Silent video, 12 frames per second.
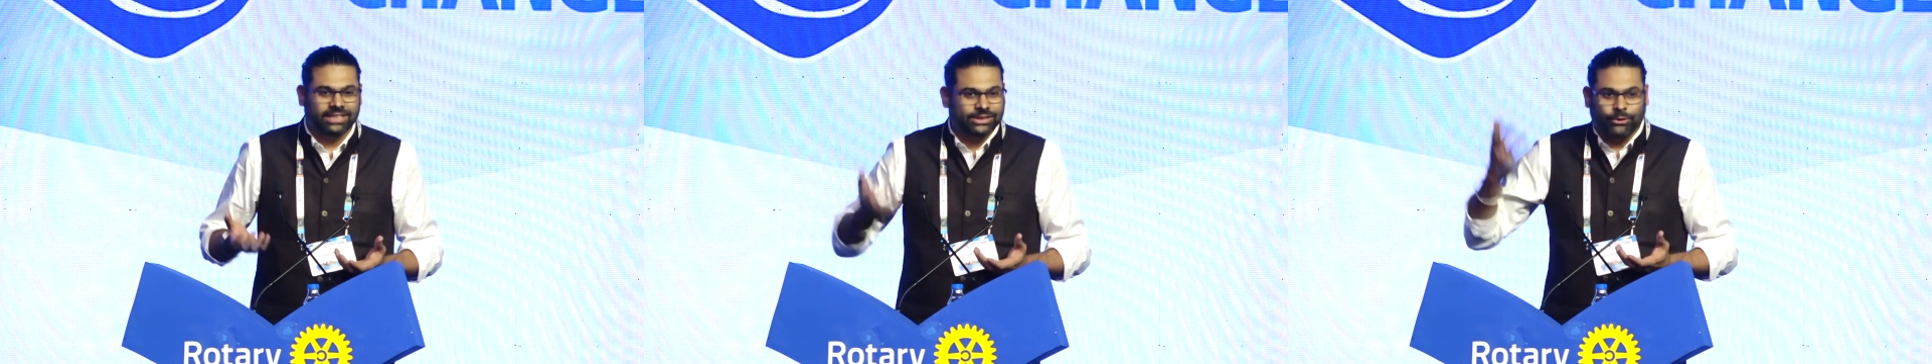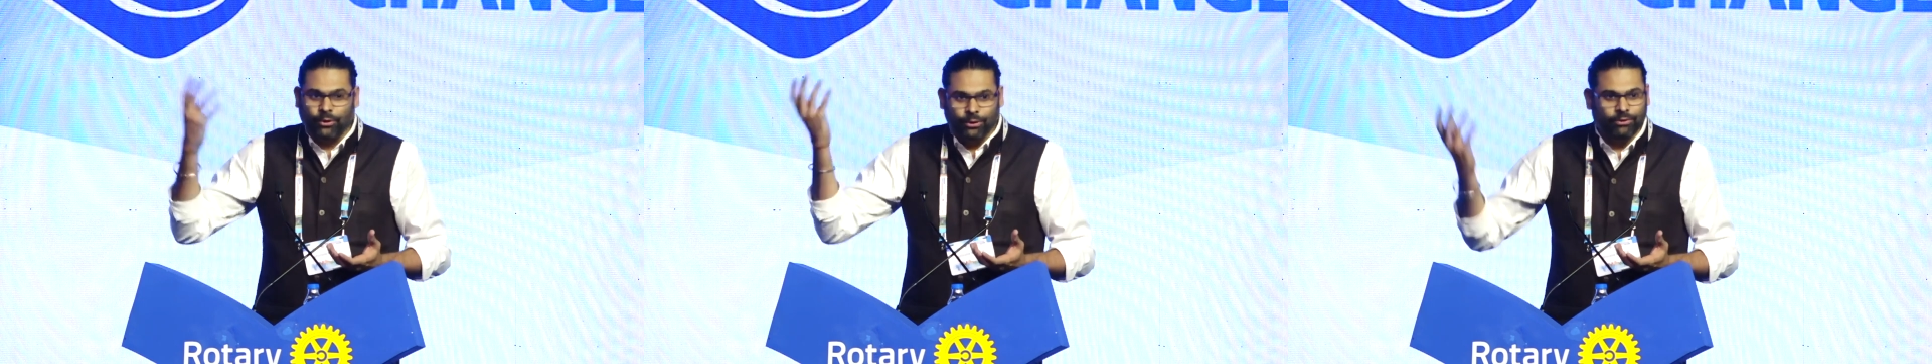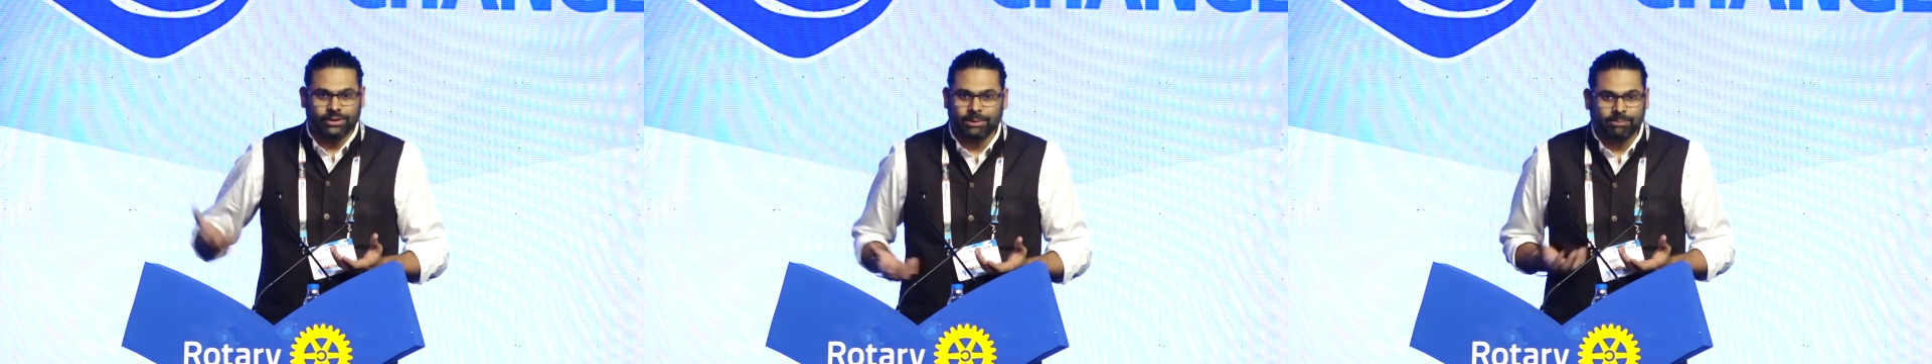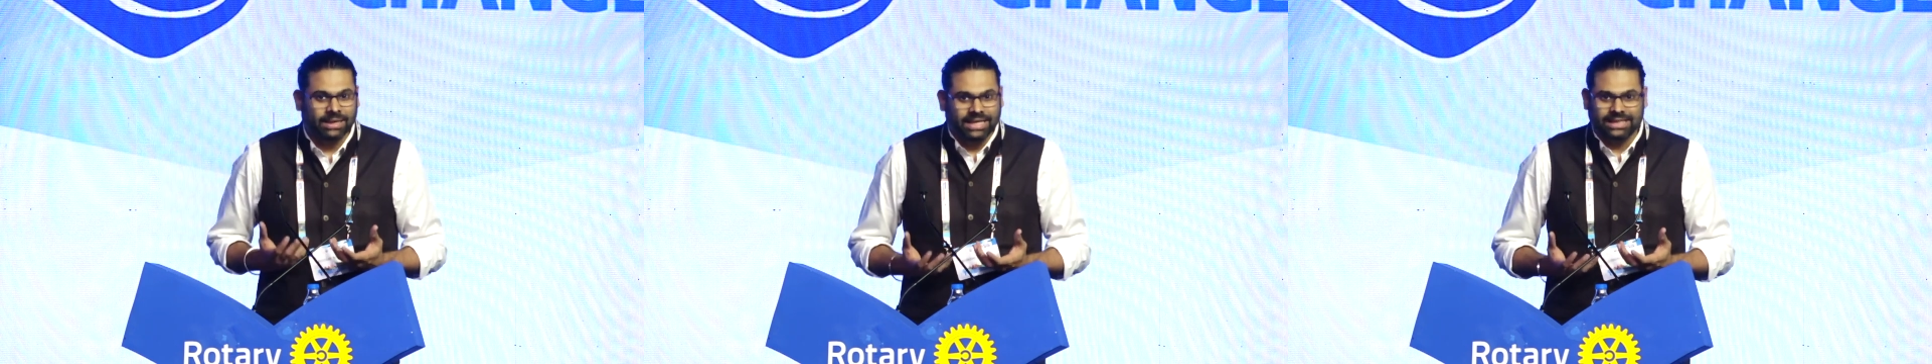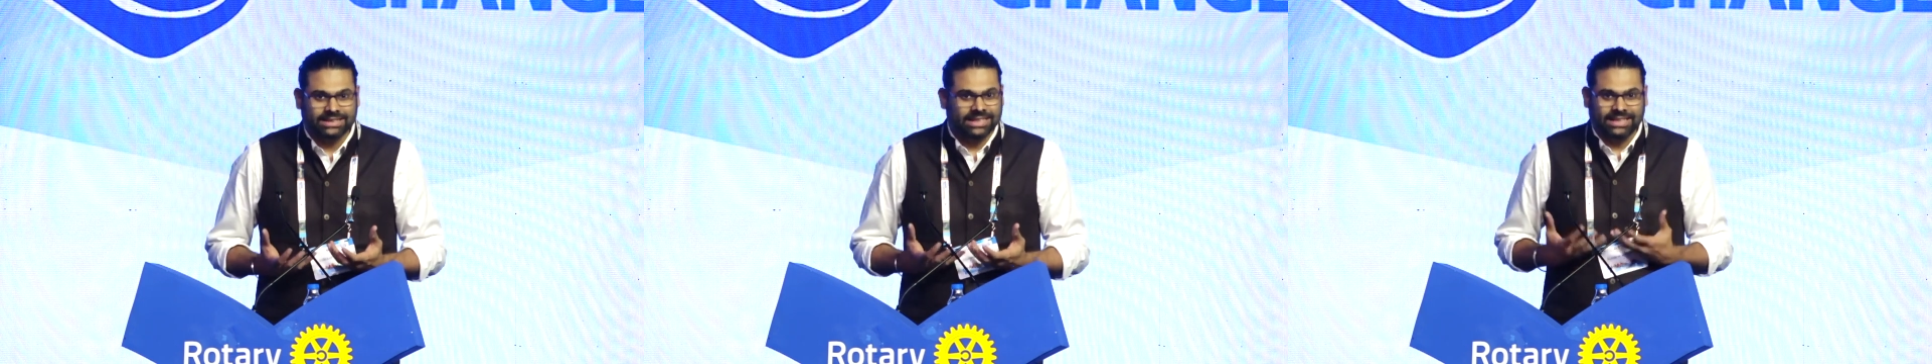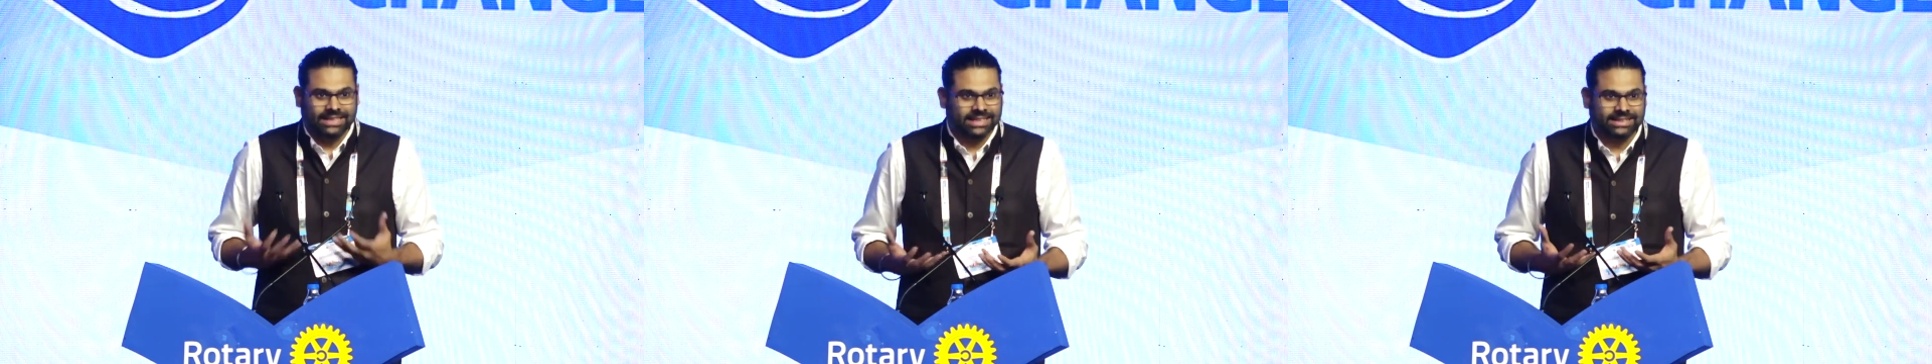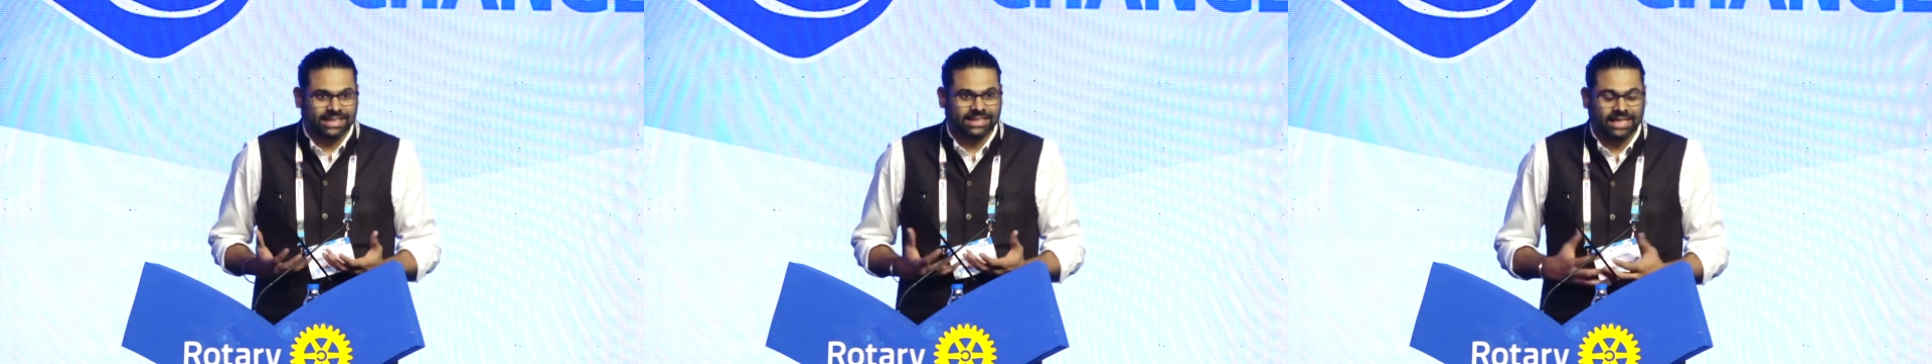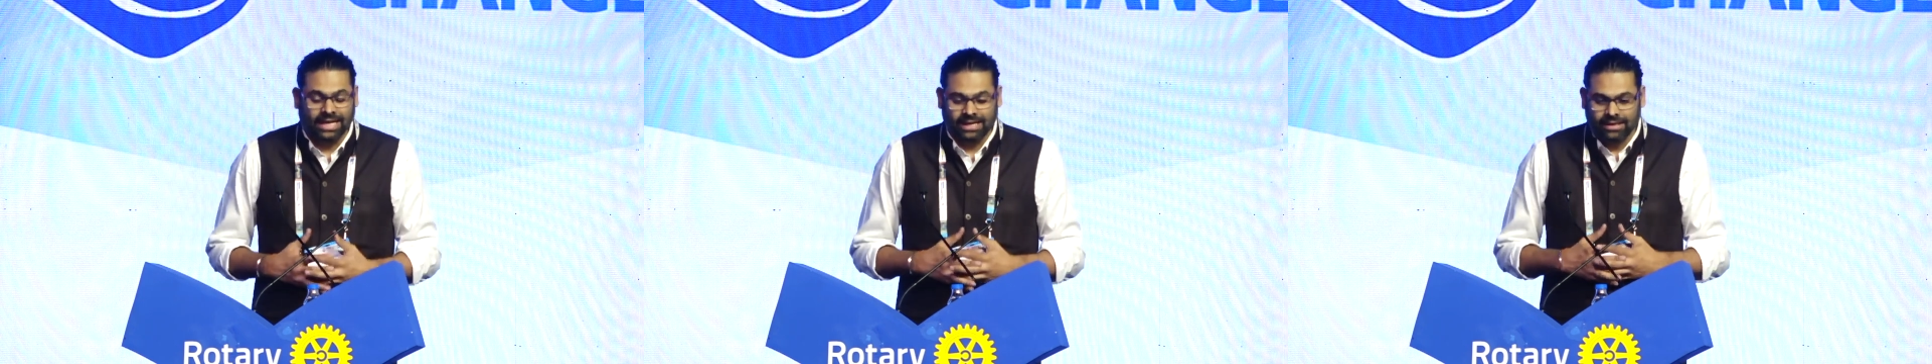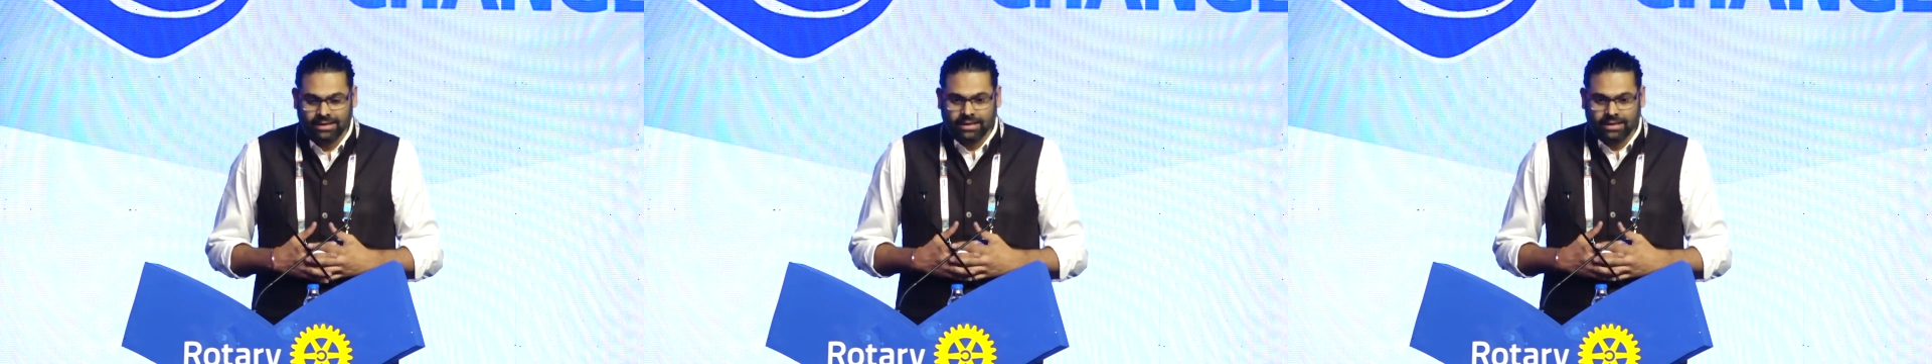all over the place and things like that.